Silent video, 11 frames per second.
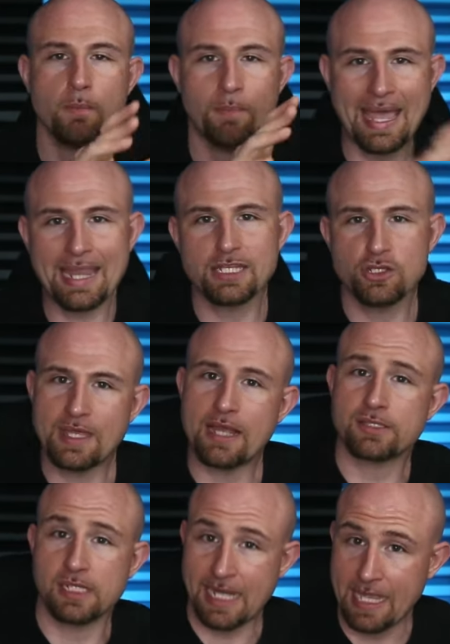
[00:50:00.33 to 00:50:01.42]
back in
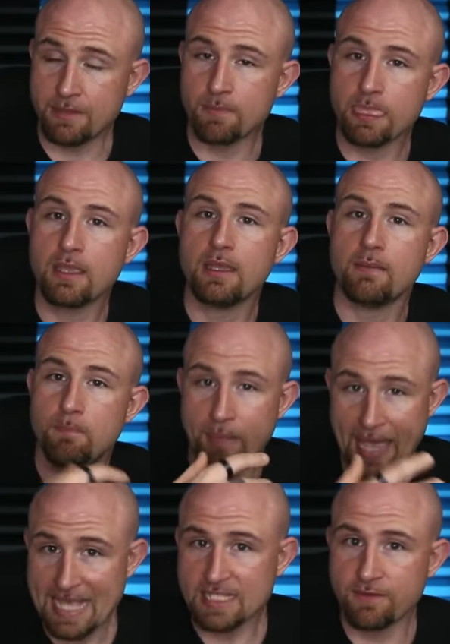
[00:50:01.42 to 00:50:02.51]
2008,
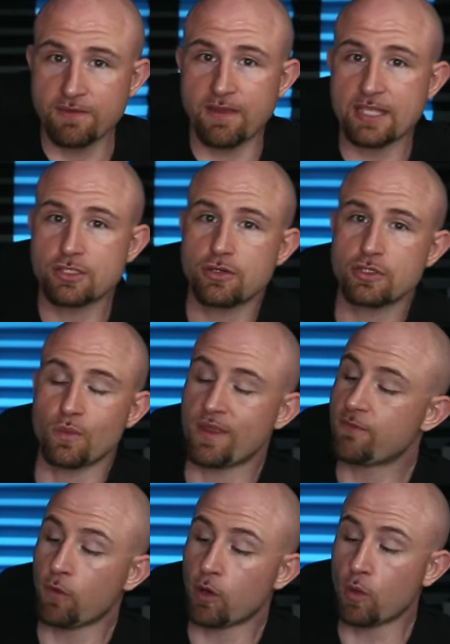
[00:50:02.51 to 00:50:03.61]
passive investors with
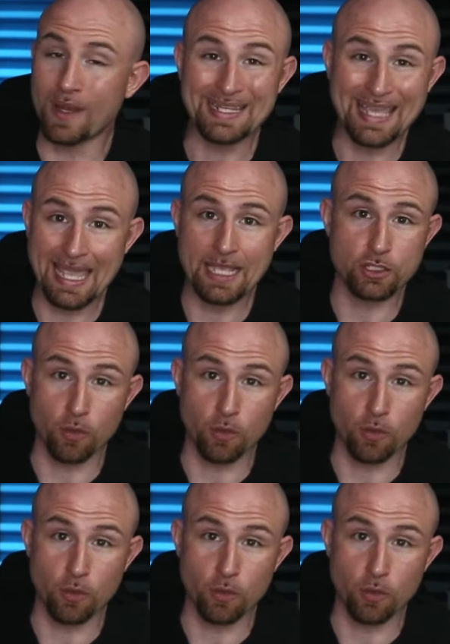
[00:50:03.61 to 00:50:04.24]
401ks or